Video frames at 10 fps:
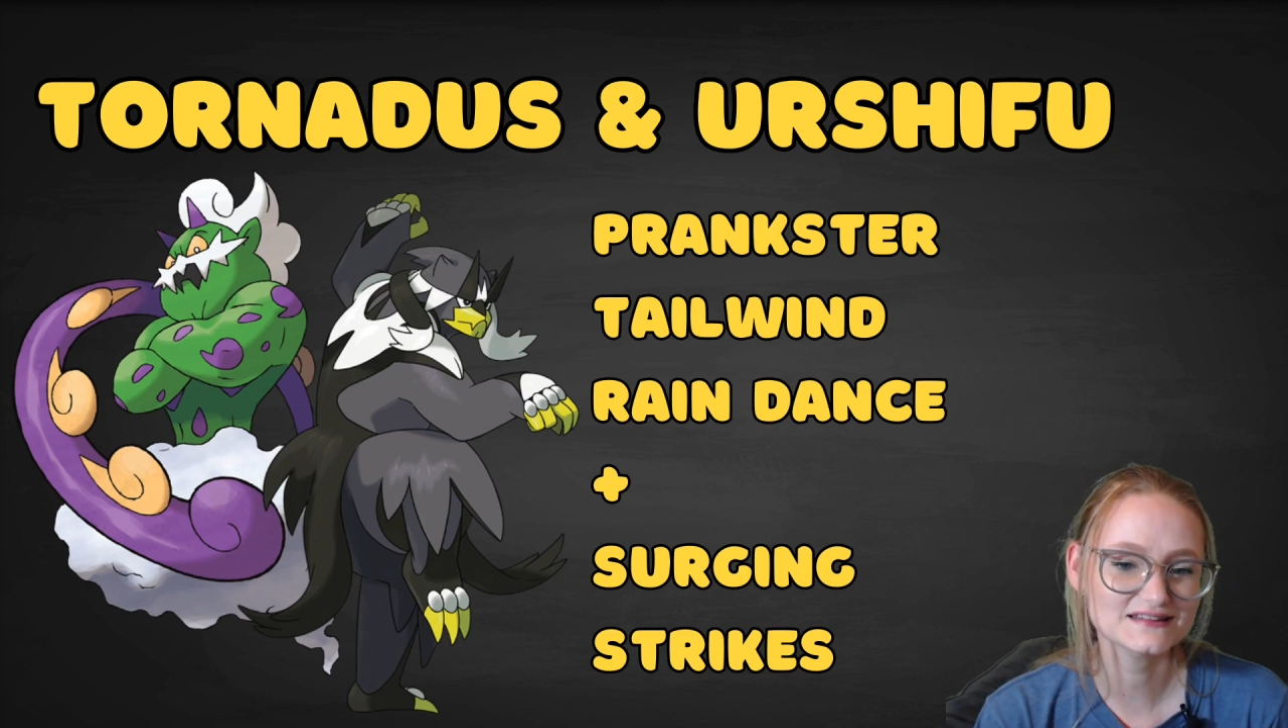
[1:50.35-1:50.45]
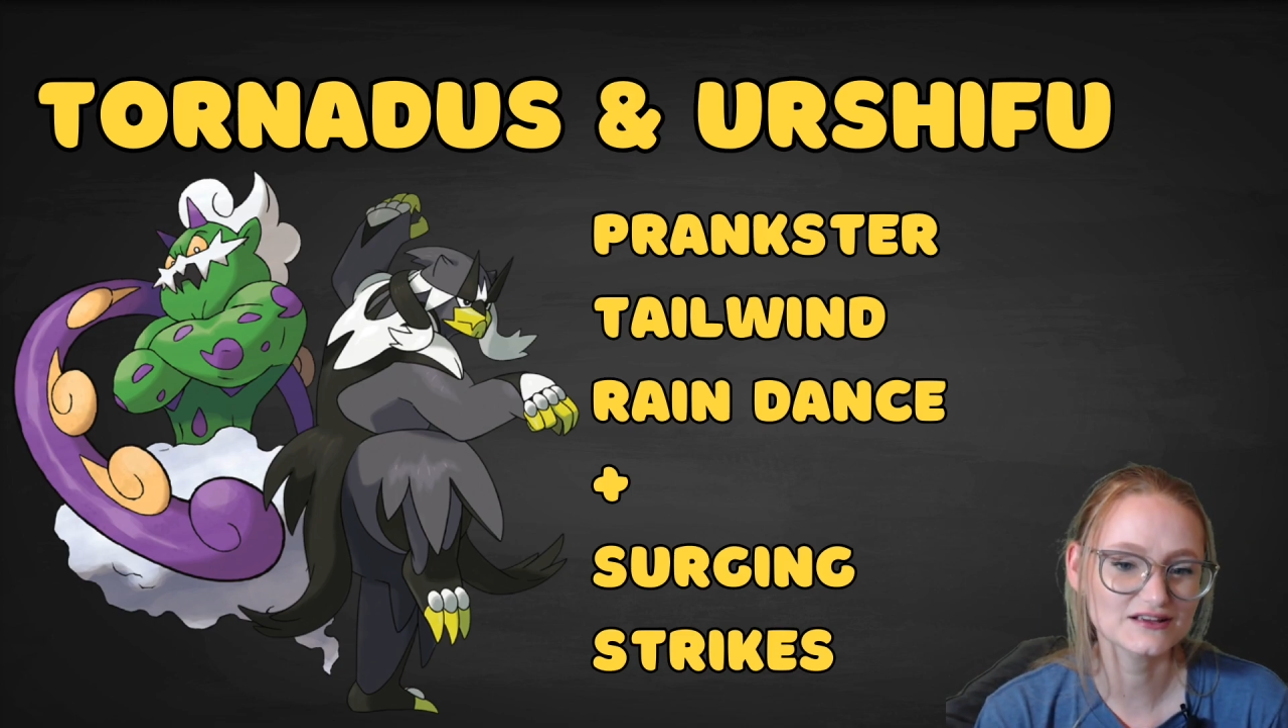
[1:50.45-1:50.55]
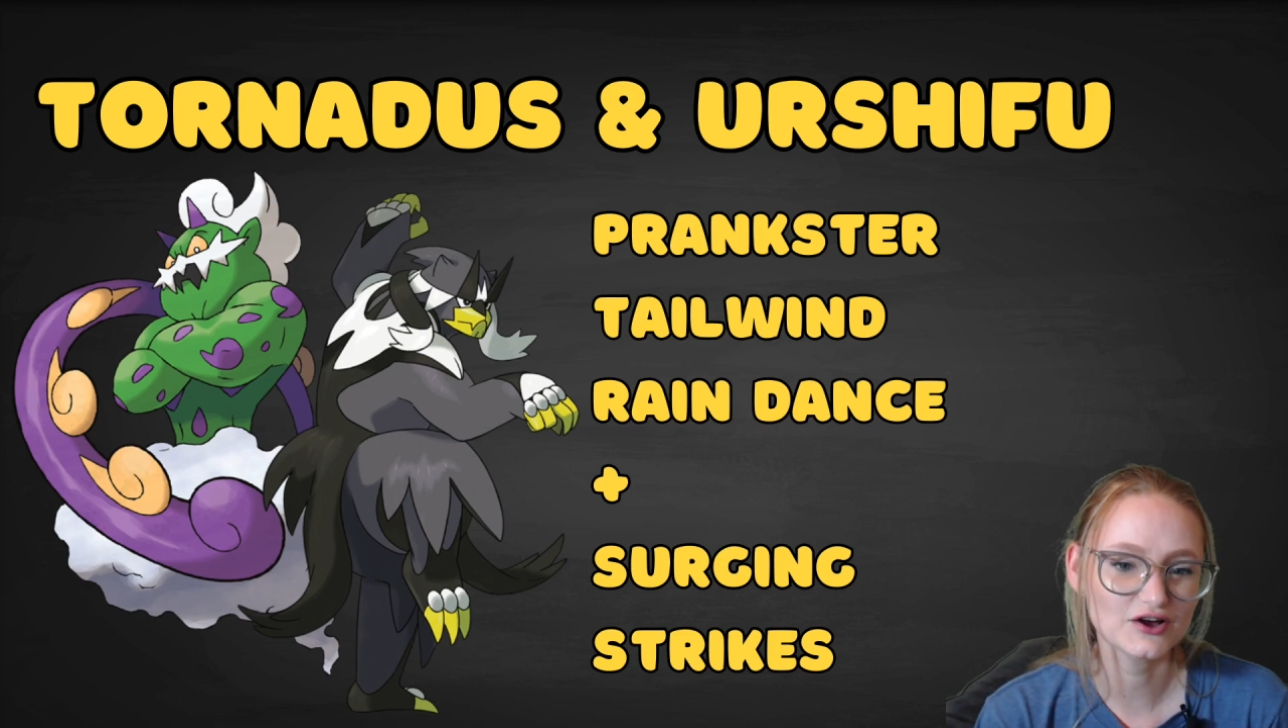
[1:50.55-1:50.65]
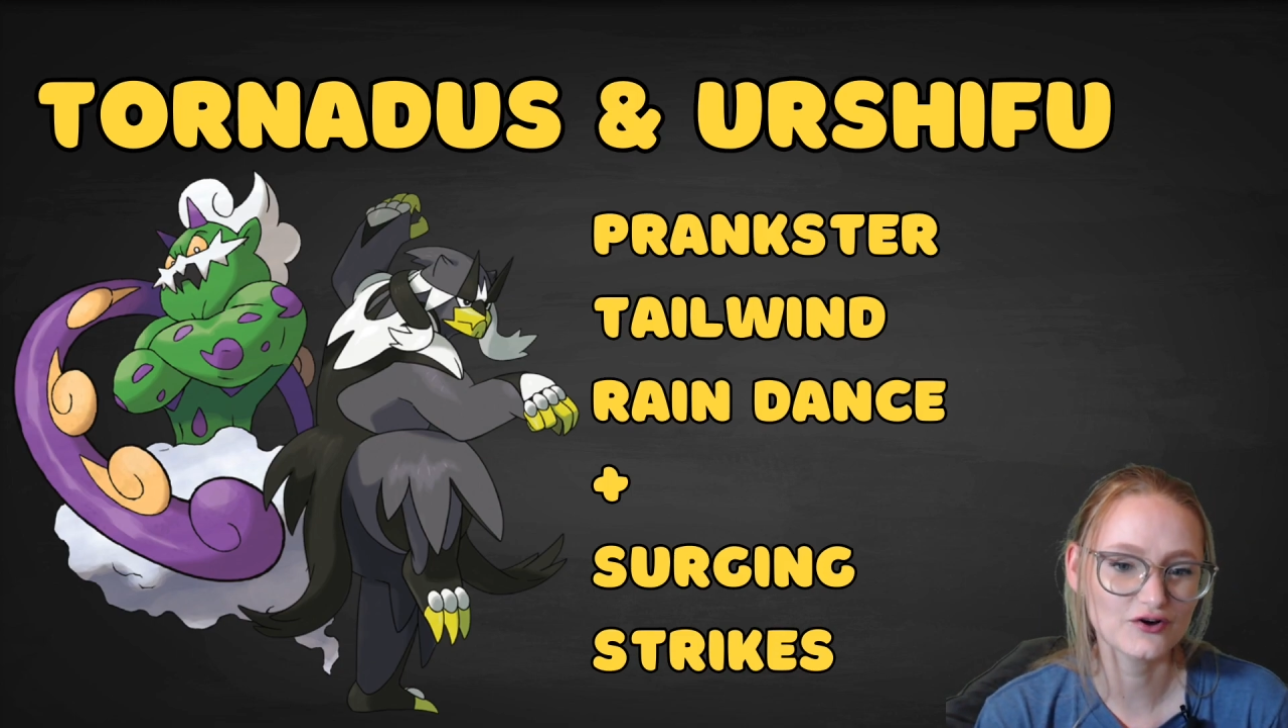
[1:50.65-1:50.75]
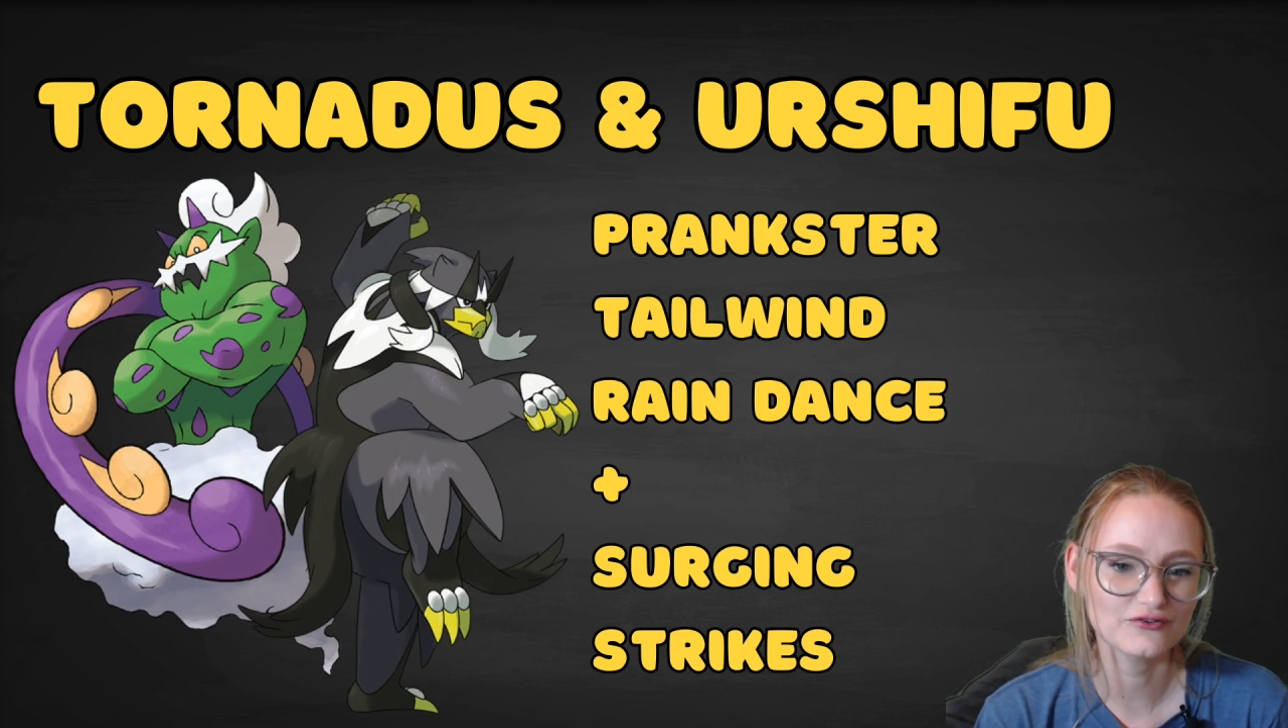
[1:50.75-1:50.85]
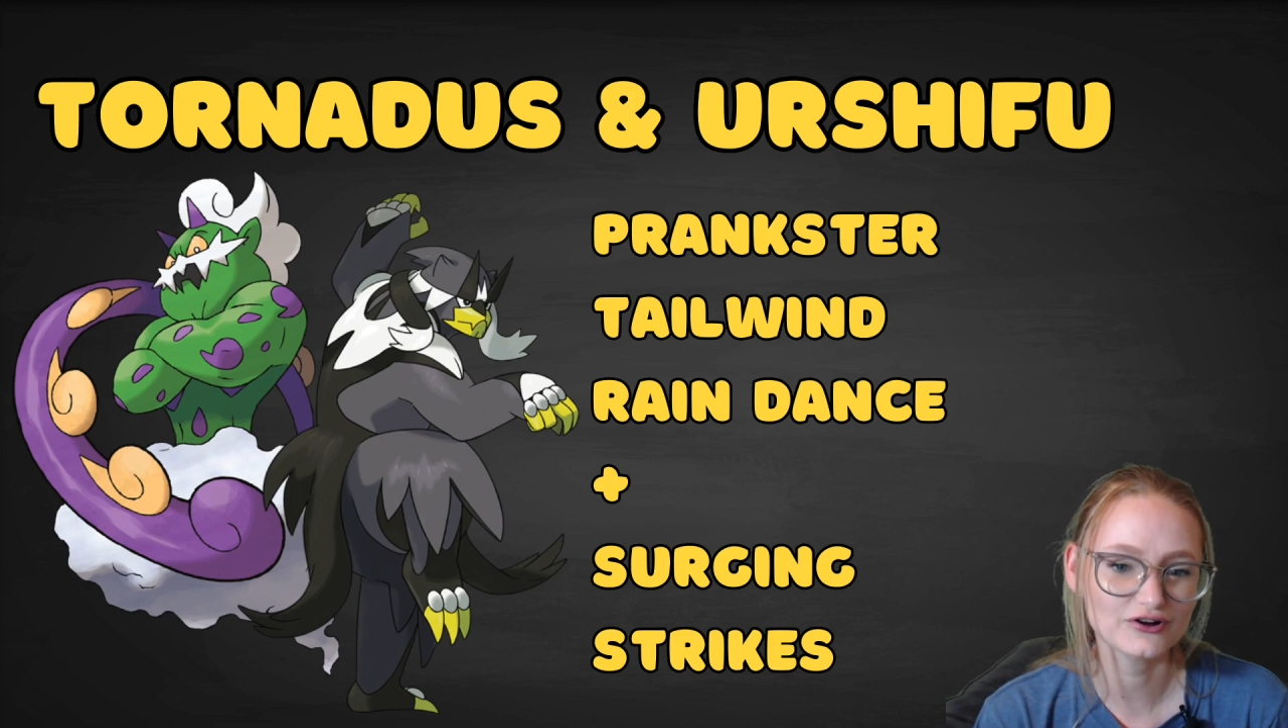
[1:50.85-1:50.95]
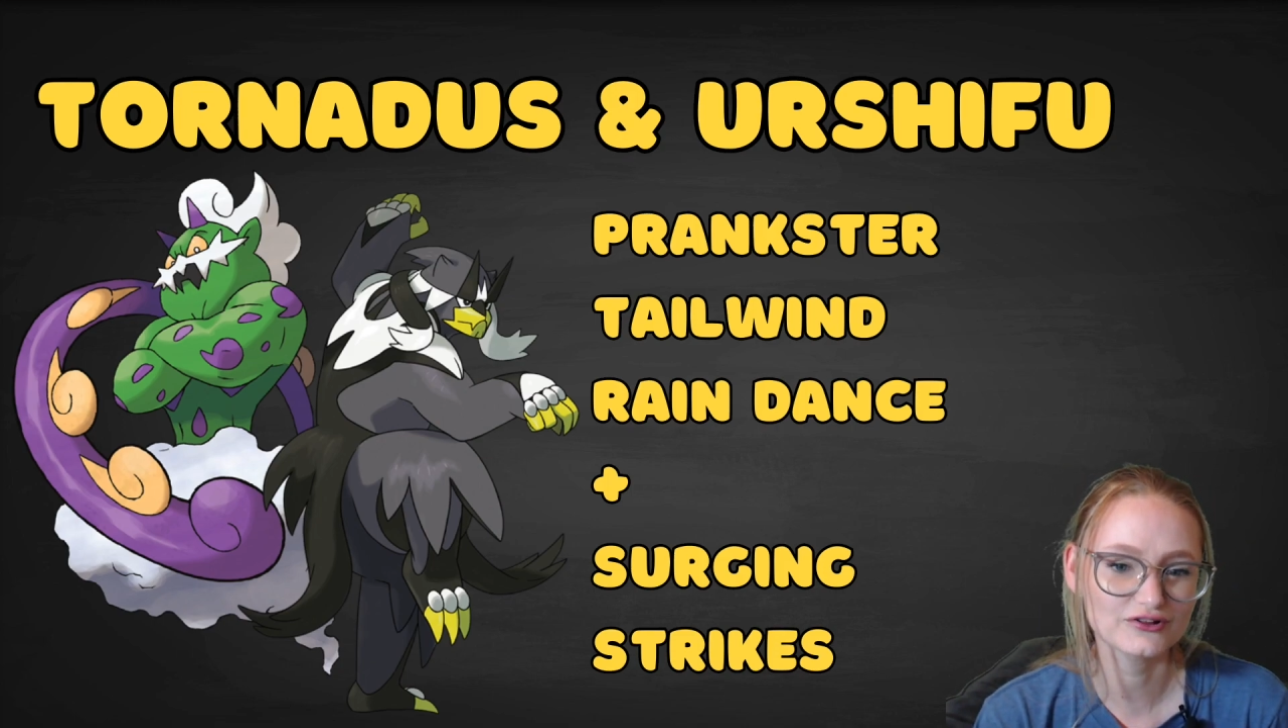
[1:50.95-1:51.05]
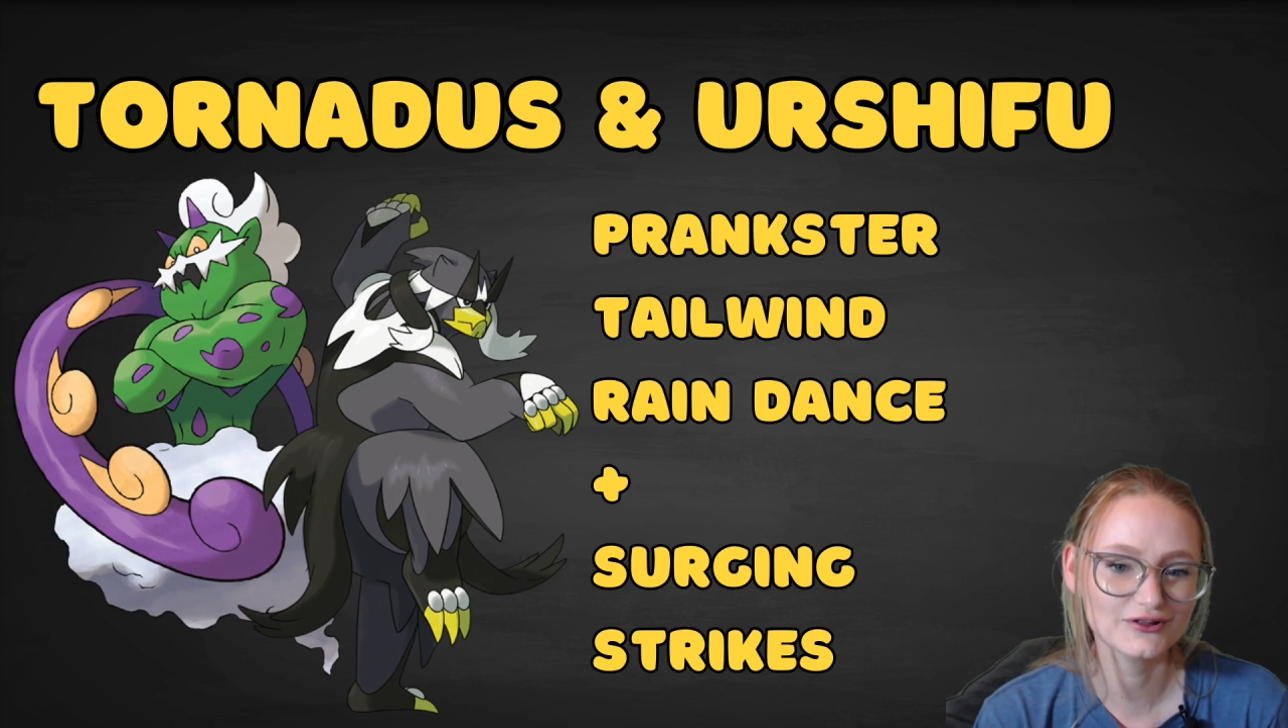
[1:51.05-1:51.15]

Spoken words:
to the Covert